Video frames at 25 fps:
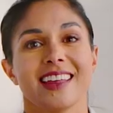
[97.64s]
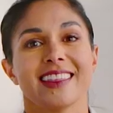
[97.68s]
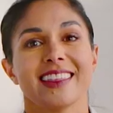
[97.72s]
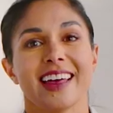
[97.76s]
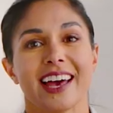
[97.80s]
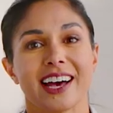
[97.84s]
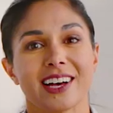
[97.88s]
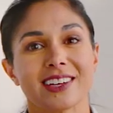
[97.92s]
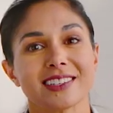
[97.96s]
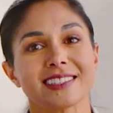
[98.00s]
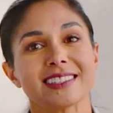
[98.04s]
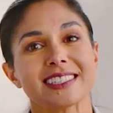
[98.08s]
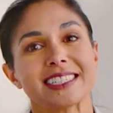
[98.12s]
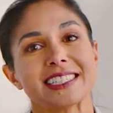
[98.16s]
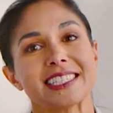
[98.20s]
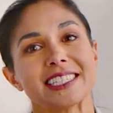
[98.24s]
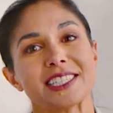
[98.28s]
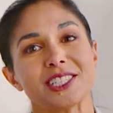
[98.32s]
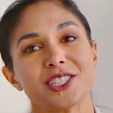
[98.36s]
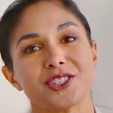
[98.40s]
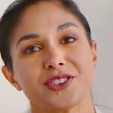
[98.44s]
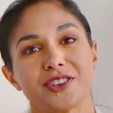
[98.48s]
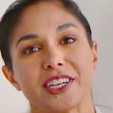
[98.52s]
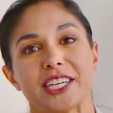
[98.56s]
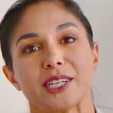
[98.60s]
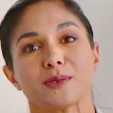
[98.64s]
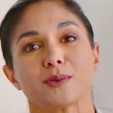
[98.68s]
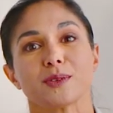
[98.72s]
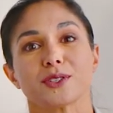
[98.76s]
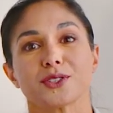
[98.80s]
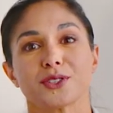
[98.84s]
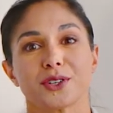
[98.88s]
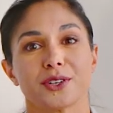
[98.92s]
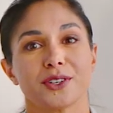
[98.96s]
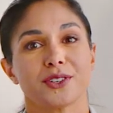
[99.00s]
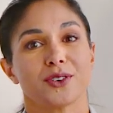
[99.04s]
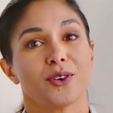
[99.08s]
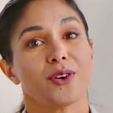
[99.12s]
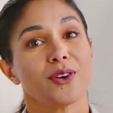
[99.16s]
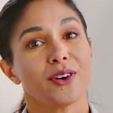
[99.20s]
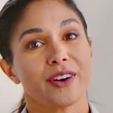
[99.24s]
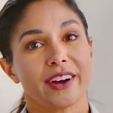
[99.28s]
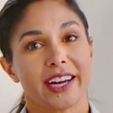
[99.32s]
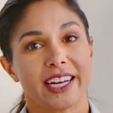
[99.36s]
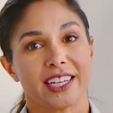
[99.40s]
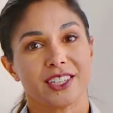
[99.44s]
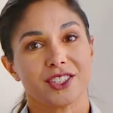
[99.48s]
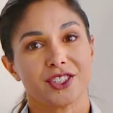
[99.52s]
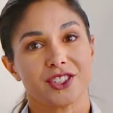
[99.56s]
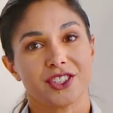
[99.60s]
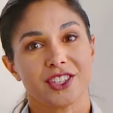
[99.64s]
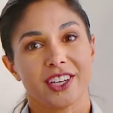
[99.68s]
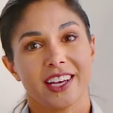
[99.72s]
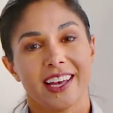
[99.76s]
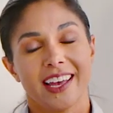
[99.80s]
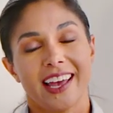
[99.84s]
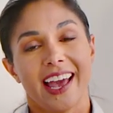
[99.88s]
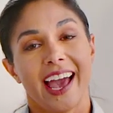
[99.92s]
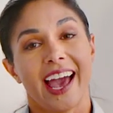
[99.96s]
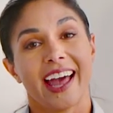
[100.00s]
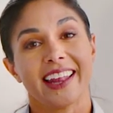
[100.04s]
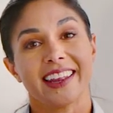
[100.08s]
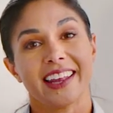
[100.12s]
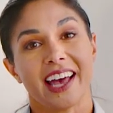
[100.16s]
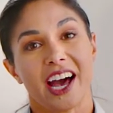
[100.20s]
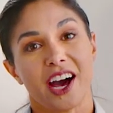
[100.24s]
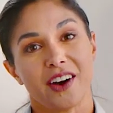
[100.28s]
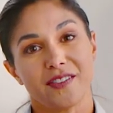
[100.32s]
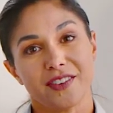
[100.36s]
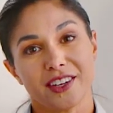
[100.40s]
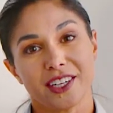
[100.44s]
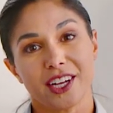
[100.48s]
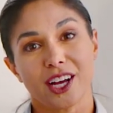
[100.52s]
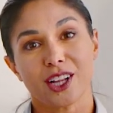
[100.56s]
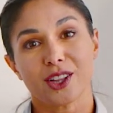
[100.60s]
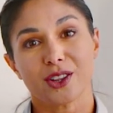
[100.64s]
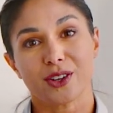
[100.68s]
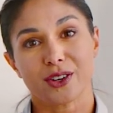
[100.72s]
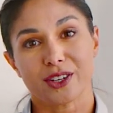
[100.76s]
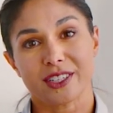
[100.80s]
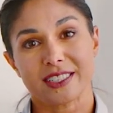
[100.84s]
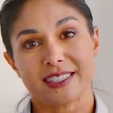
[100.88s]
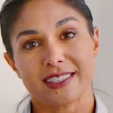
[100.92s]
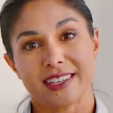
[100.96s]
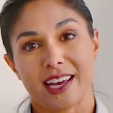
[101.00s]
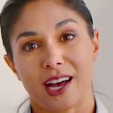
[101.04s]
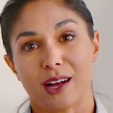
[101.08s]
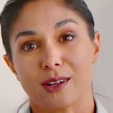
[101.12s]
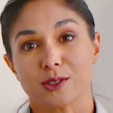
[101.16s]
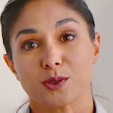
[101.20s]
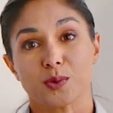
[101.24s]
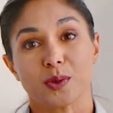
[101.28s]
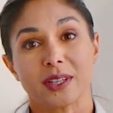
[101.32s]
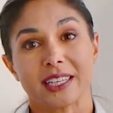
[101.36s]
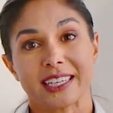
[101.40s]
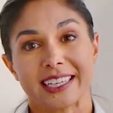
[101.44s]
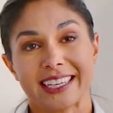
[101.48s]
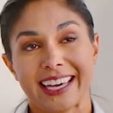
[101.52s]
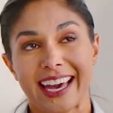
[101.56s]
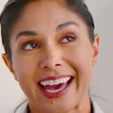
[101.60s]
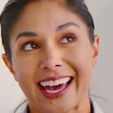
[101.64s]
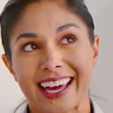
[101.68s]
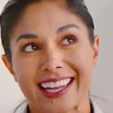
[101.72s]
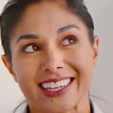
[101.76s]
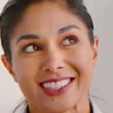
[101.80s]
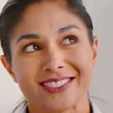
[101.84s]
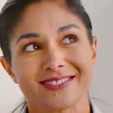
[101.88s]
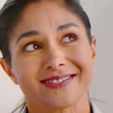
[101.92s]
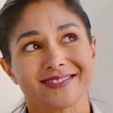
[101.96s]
The LCD screen will turn orange and the oven alert sound will again.